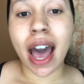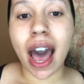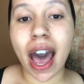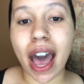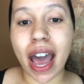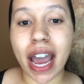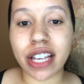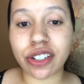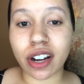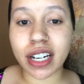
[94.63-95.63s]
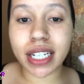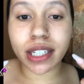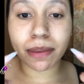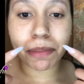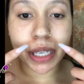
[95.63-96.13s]
I started
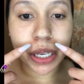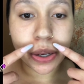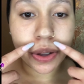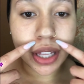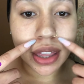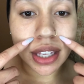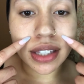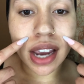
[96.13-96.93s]
to peel in this